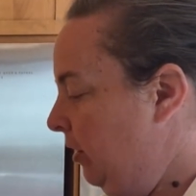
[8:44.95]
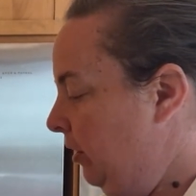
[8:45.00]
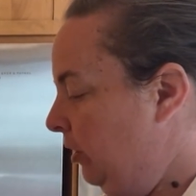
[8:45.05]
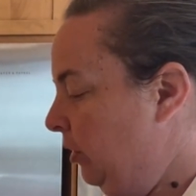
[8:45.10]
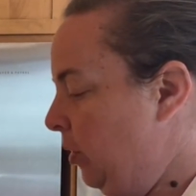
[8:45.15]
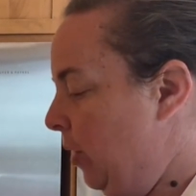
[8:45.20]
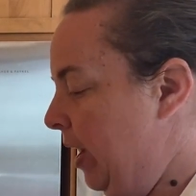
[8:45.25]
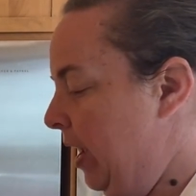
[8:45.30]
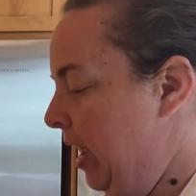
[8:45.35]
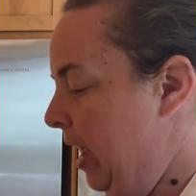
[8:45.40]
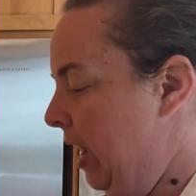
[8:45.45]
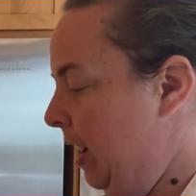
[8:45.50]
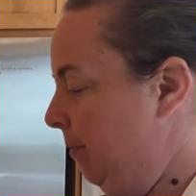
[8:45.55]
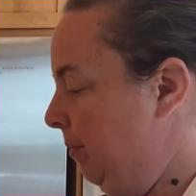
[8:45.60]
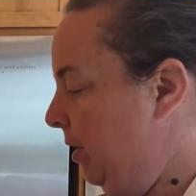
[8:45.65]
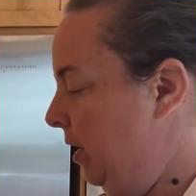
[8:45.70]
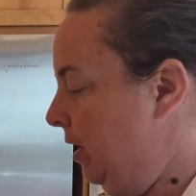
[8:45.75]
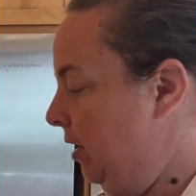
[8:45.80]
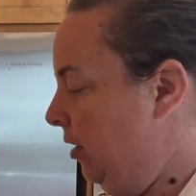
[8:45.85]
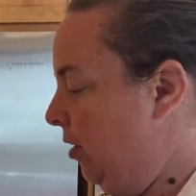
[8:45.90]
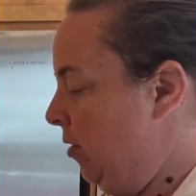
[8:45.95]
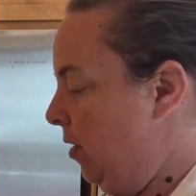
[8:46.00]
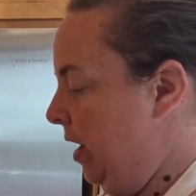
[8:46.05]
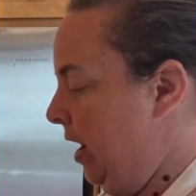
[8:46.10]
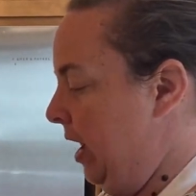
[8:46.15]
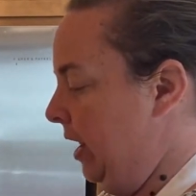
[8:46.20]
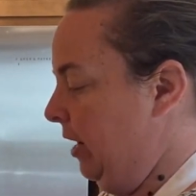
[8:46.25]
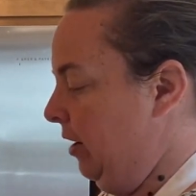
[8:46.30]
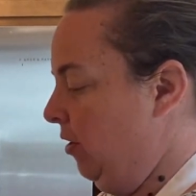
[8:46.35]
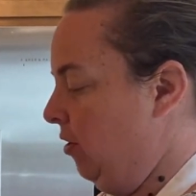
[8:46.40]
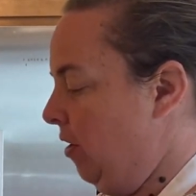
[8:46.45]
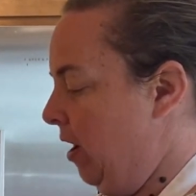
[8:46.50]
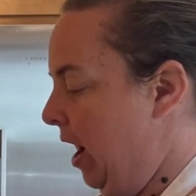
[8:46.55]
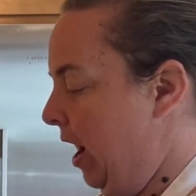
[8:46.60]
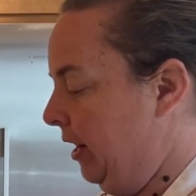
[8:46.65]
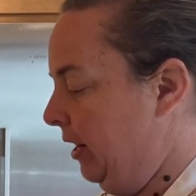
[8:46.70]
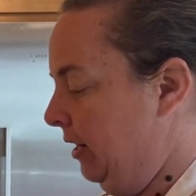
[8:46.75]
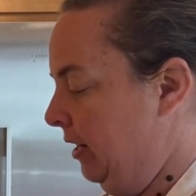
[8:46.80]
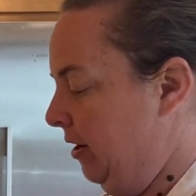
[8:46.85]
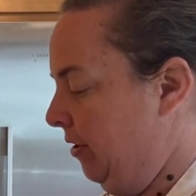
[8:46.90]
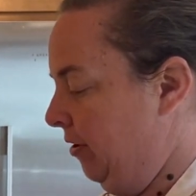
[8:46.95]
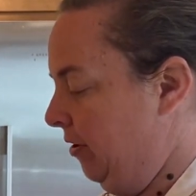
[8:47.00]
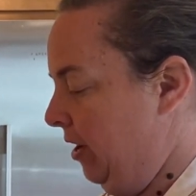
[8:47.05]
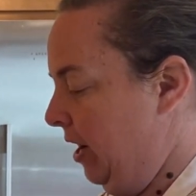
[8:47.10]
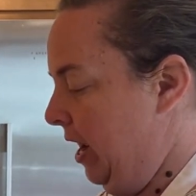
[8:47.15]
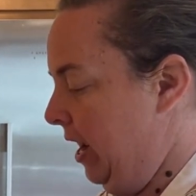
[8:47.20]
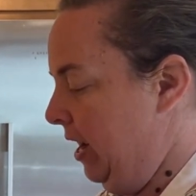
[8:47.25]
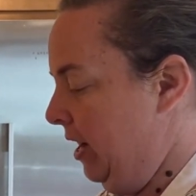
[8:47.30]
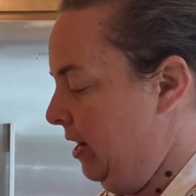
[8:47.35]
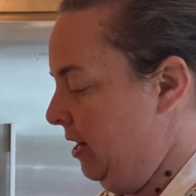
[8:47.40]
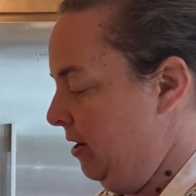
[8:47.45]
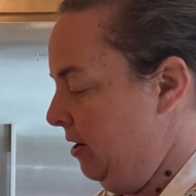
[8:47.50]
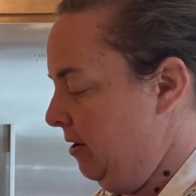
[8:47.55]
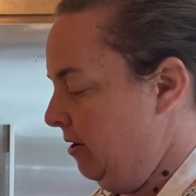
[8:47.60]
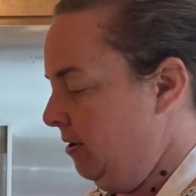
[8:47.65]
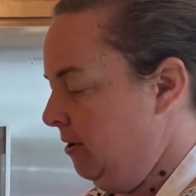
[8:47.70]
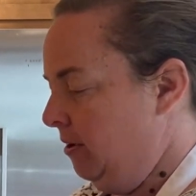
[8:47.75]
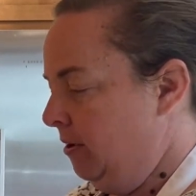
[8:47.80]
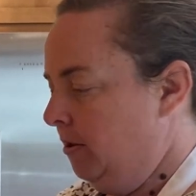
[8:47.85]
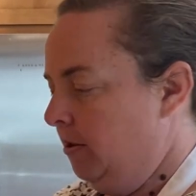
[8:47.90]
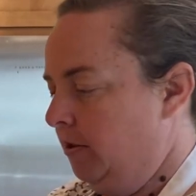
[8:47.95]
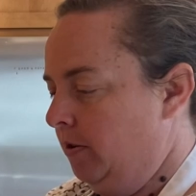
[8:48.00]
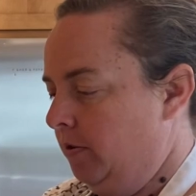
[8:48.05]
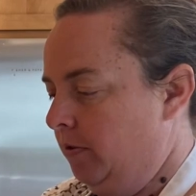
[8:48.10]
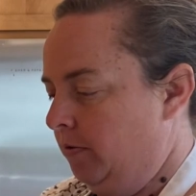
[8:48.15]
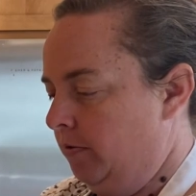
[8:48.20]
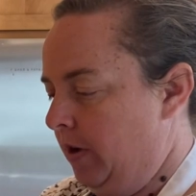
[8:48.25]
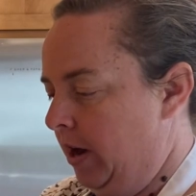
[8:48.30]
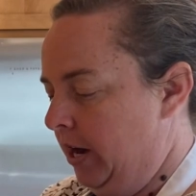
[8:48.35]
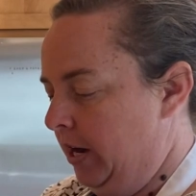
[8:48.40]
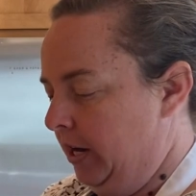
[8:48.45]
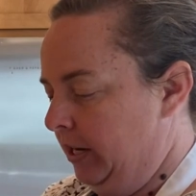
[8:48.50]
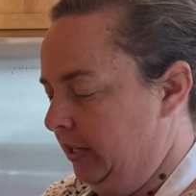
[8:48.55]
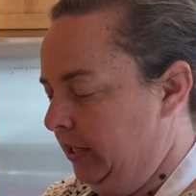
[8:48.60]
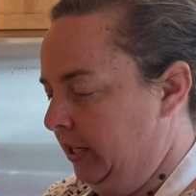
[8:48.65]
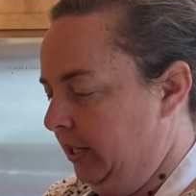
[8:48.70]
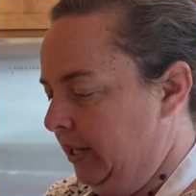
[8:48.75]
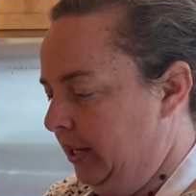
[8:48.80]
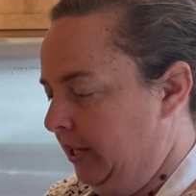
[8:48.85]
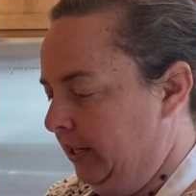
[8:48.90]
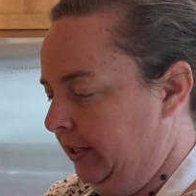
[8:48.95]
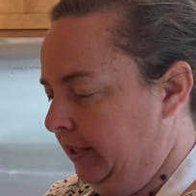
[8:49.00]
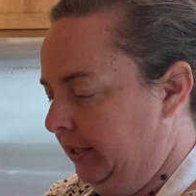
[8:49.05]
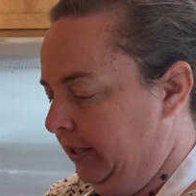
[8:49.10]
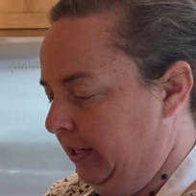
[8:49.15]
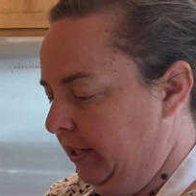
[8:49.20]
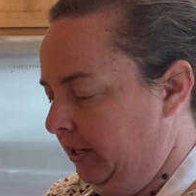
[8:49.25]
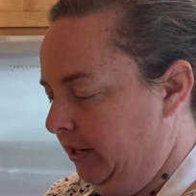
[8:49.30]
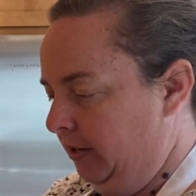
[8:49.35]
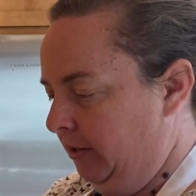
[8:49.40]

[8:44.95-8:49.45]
So I am going to go ahead and crack another egg right into this.